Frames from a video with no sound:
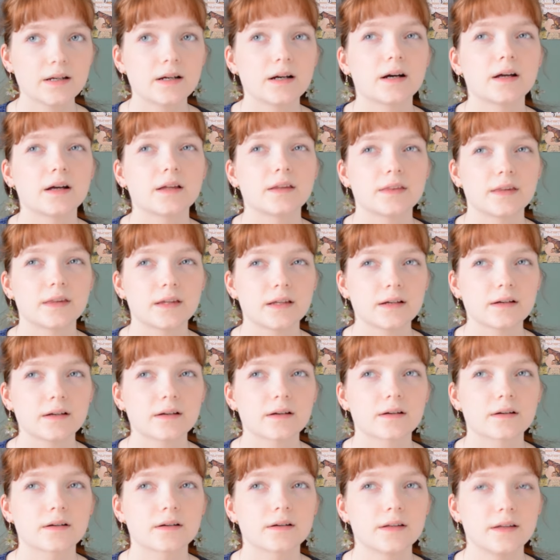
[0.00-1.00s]
I think,
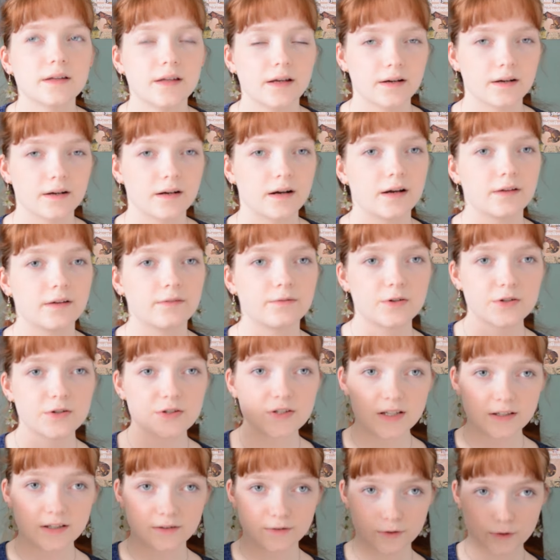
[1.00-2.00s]
yeah, I
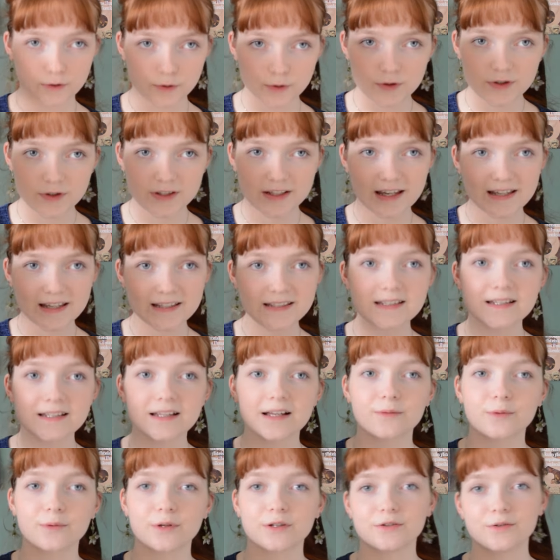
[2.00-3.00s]
first had 2 skeins,
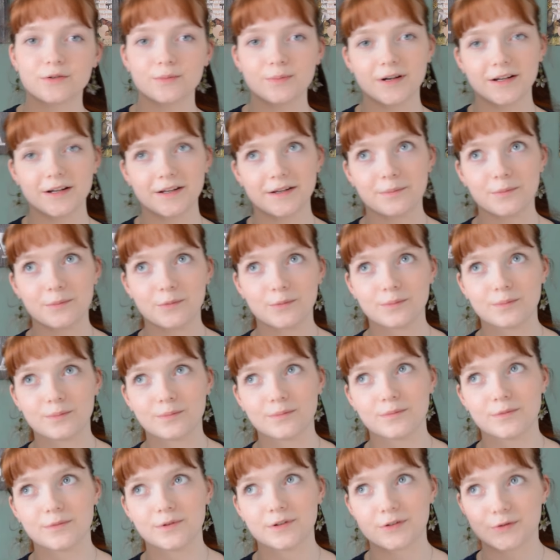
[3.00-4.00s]
then I went to buy
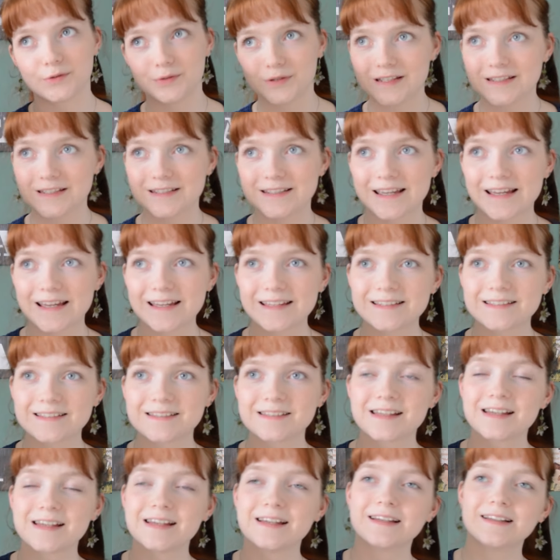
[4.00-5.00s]
3
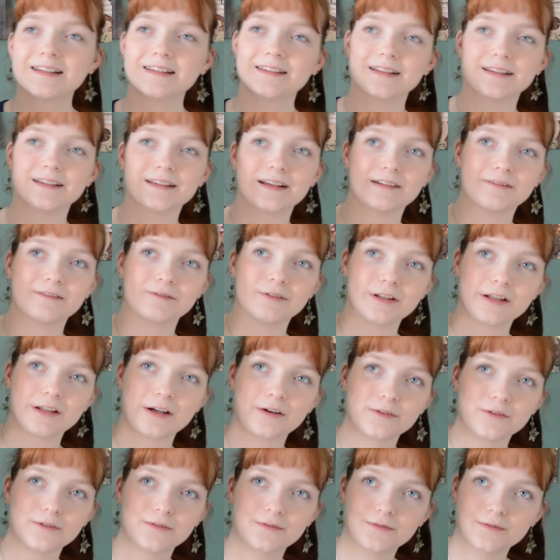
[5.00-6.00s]
skeins, then I ran
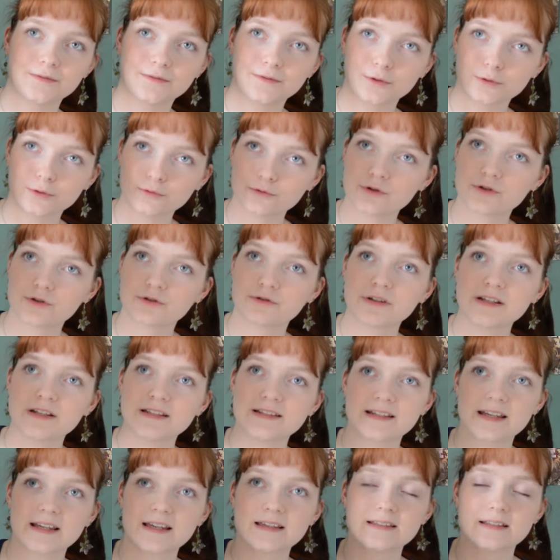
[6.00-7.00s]
out of those 3
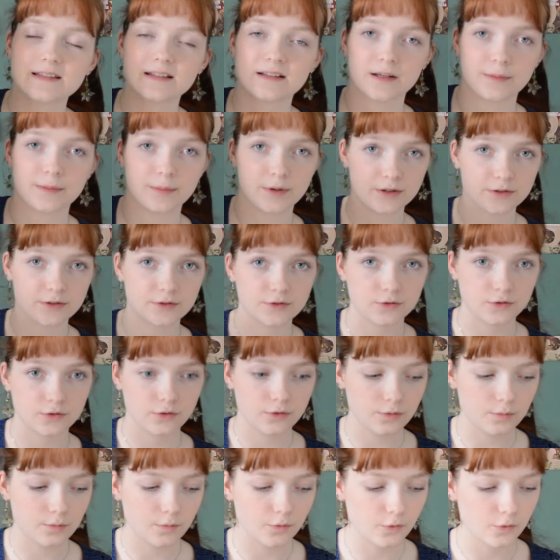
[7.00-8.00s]
skeins and I bought
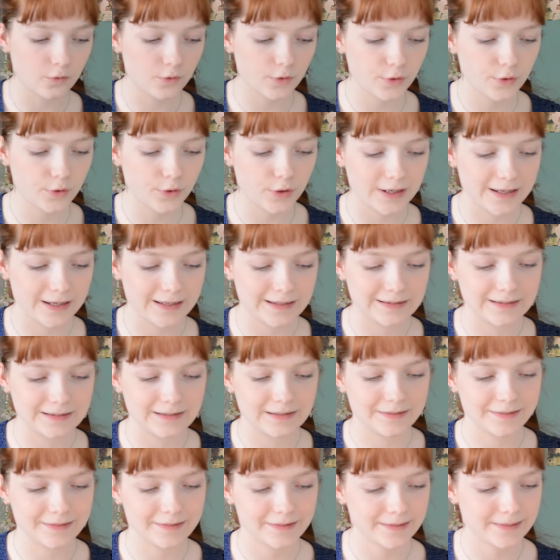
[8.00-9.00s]
2 more,
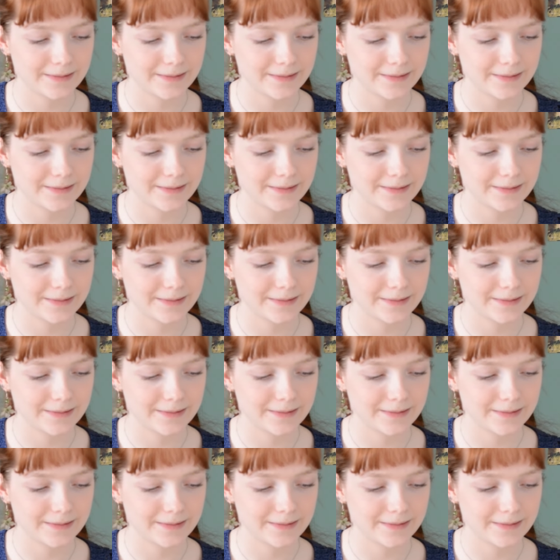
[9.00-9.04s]
and